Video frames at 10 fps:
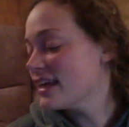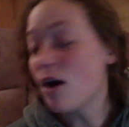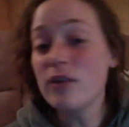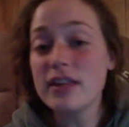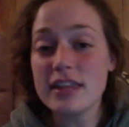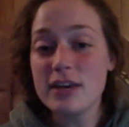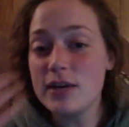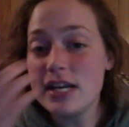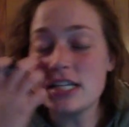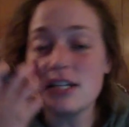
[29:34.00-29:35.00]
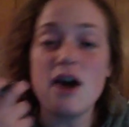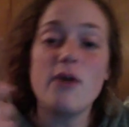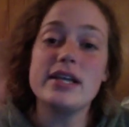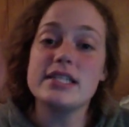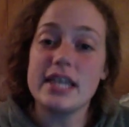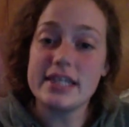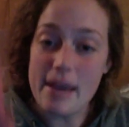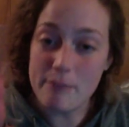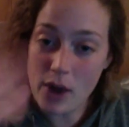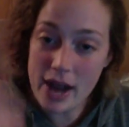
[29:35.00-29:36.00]
only thing we need to know is like
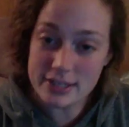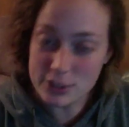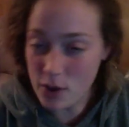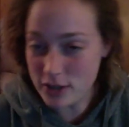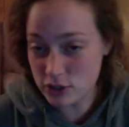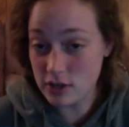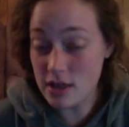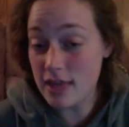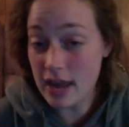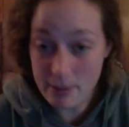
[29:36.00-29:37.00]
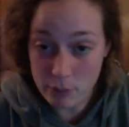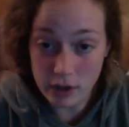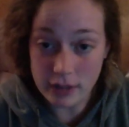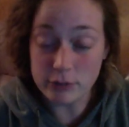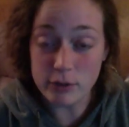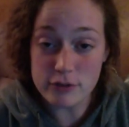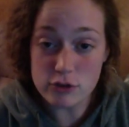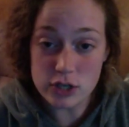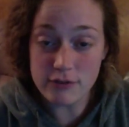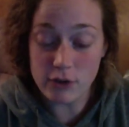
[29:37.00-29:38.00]
that practice question that I put on the review
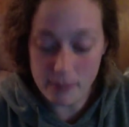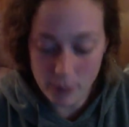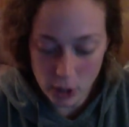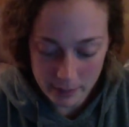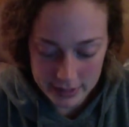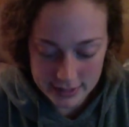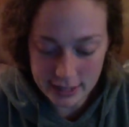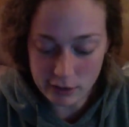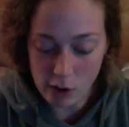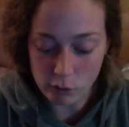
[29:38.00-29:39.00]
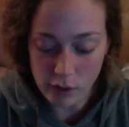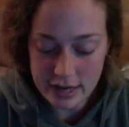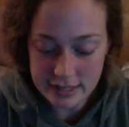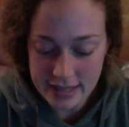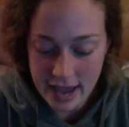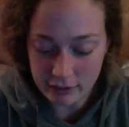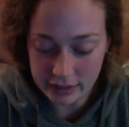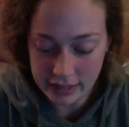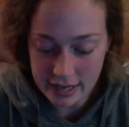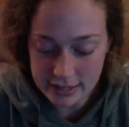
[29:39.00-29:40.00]
sheet for a purpose. Here, I'll write it down
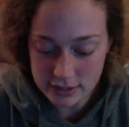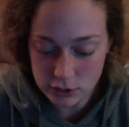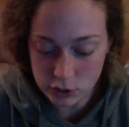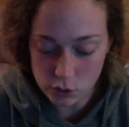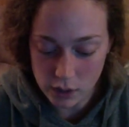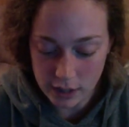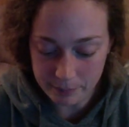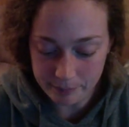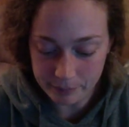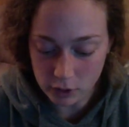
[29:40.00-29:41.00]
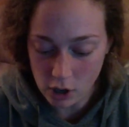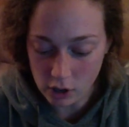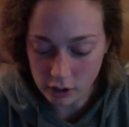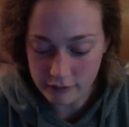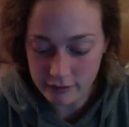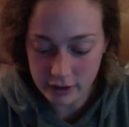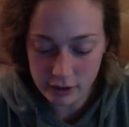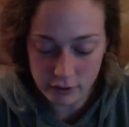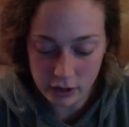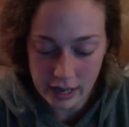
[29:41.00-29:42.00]
in case you are all gonna
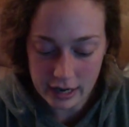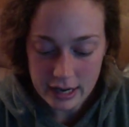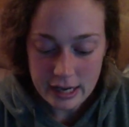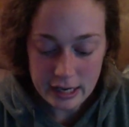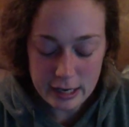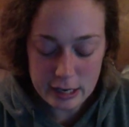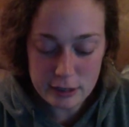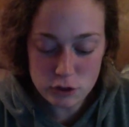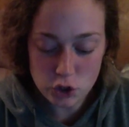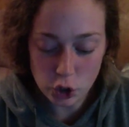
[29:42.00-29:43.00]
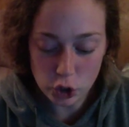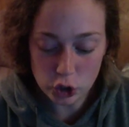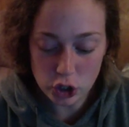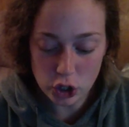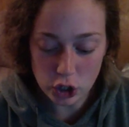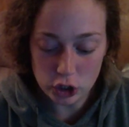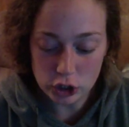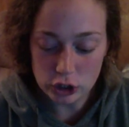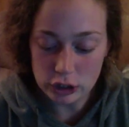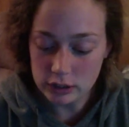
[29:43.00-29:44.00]
forget.
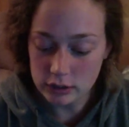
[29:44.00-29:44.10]
Internal,